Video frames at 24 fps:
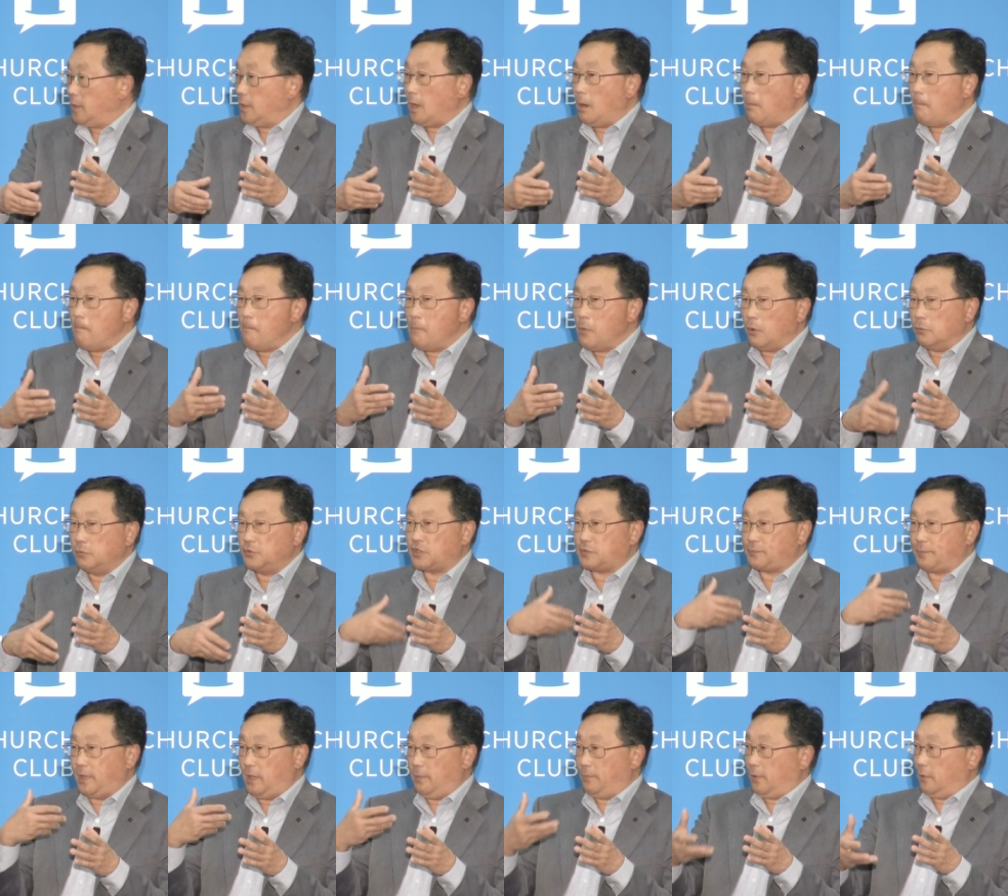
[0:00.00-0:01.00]
Most
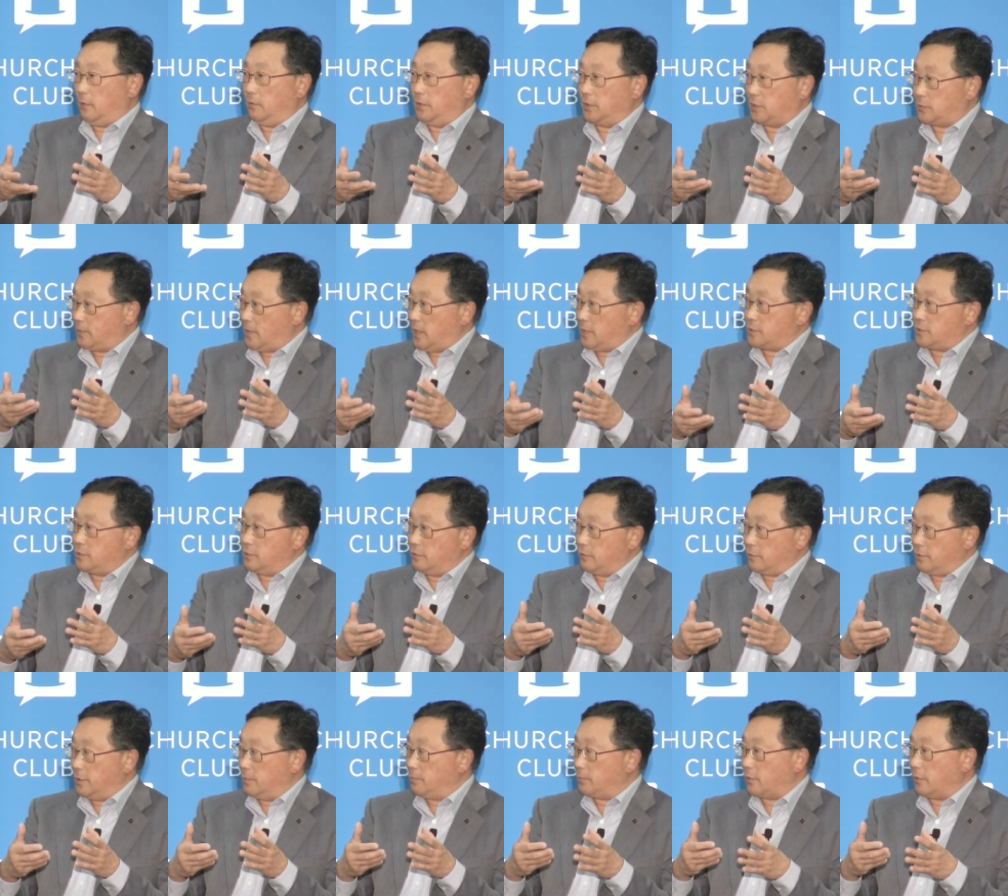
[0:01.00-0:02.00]
people, especially
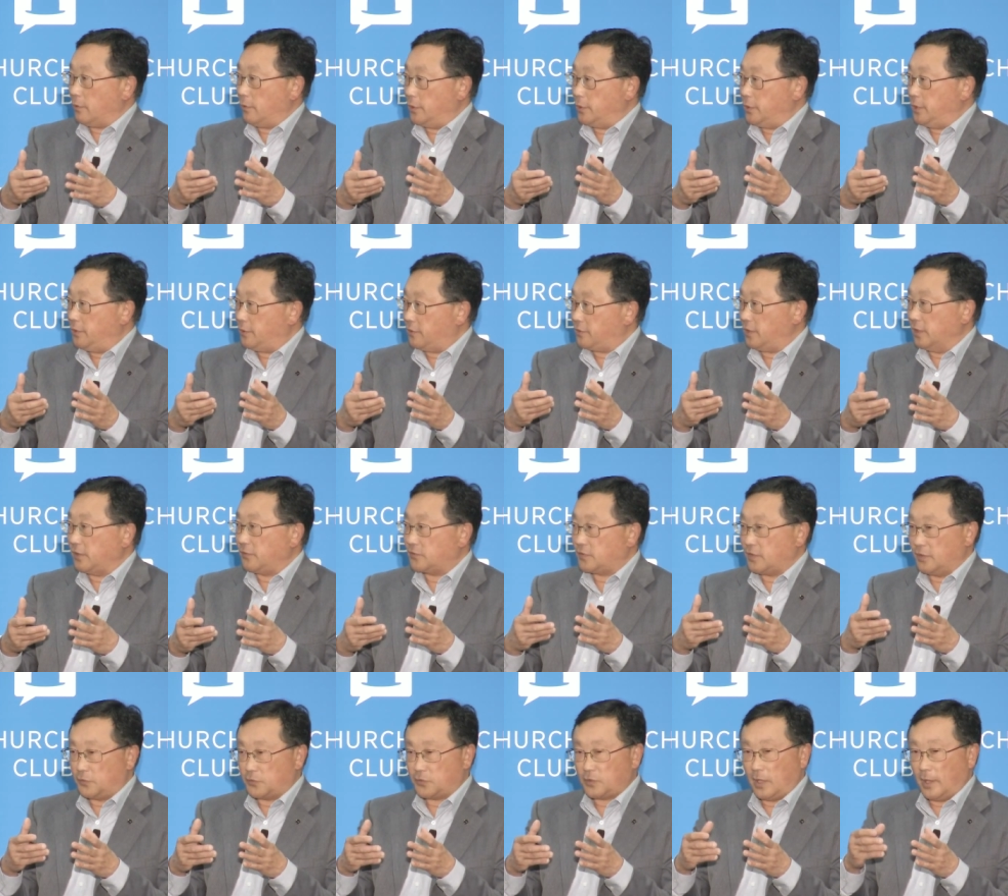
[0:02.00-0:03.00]
your employee, thinks
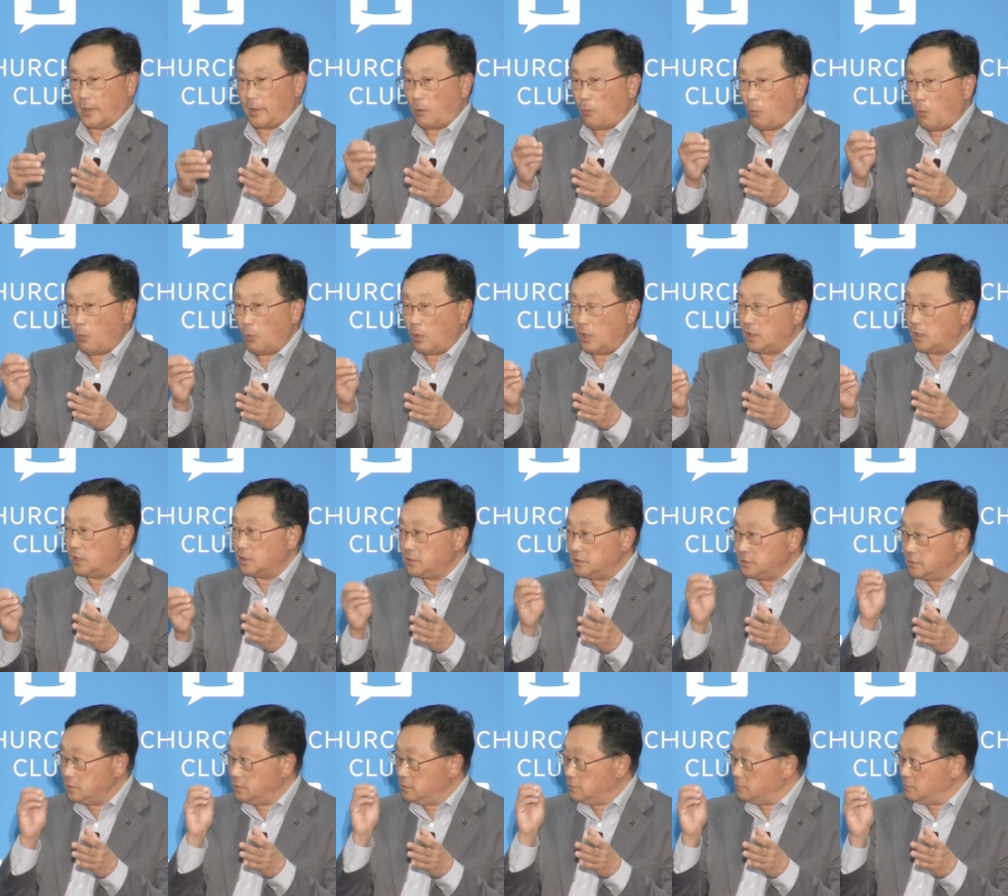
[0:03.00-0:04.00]
there's like
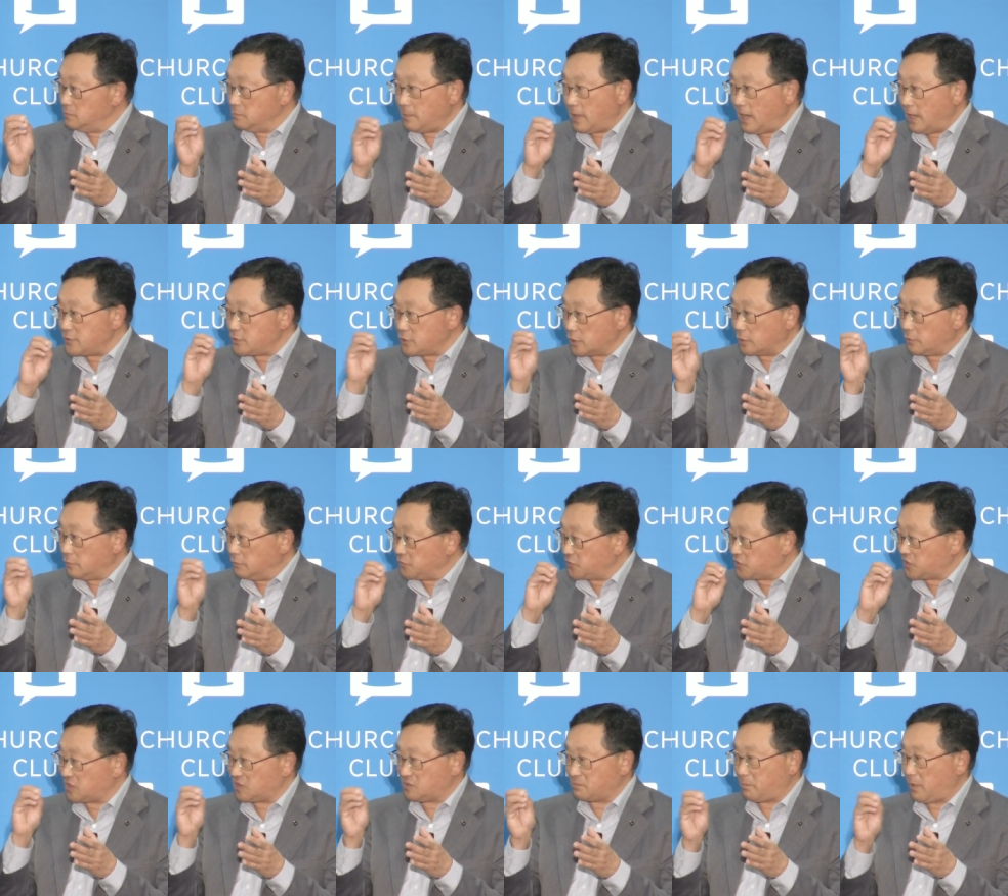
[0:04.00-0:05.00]
one magical
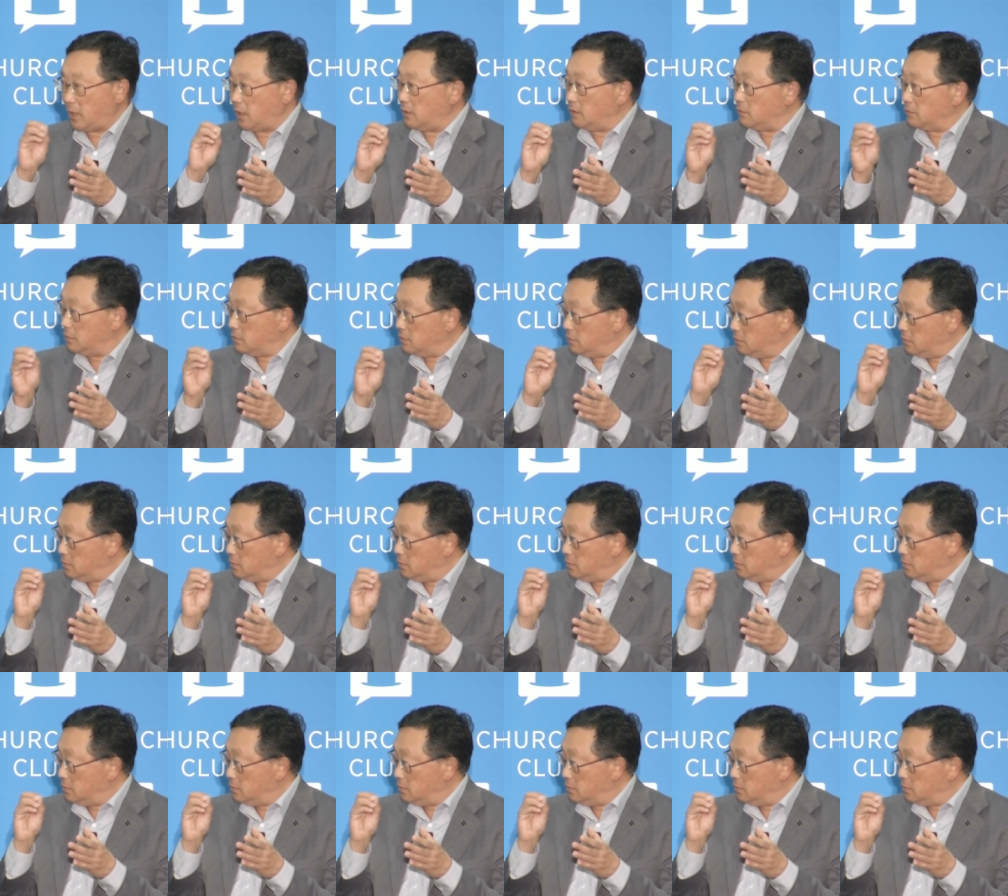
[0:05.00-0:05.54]
spell